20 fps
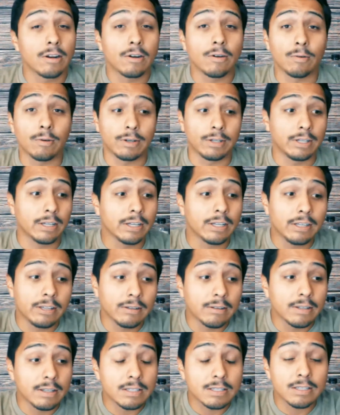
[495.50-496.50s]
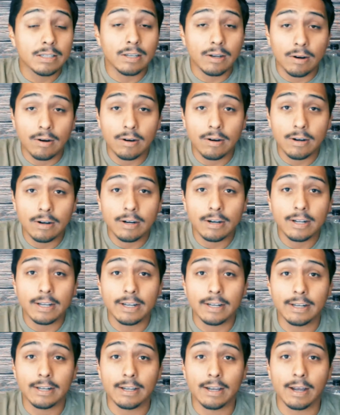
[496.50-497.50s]
ridiculously hard,
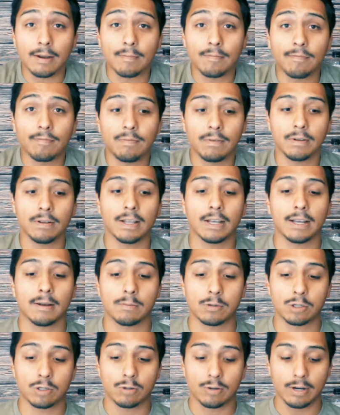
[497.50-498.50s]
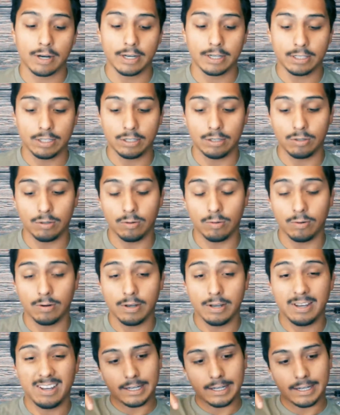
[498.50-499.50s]
and I feel like I'm trying to
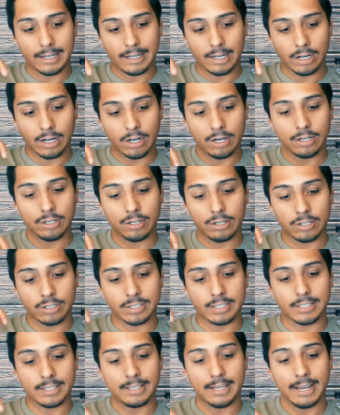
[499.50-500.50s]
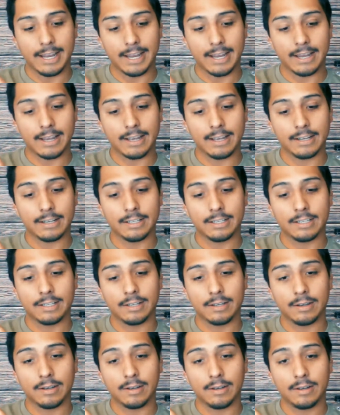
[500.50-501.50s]

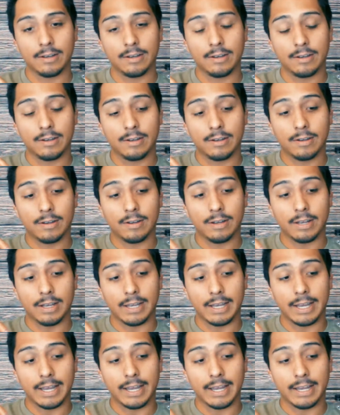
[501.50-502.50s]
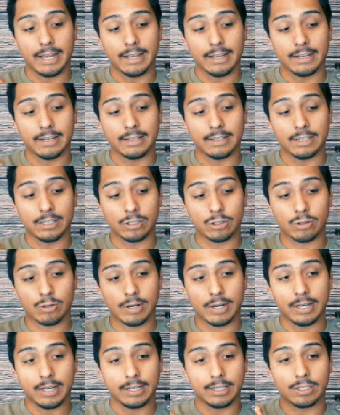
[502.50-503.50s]
understand and
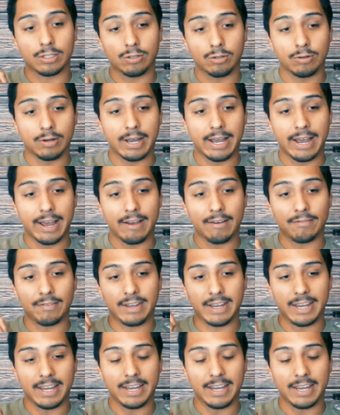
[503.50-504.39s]
trying to have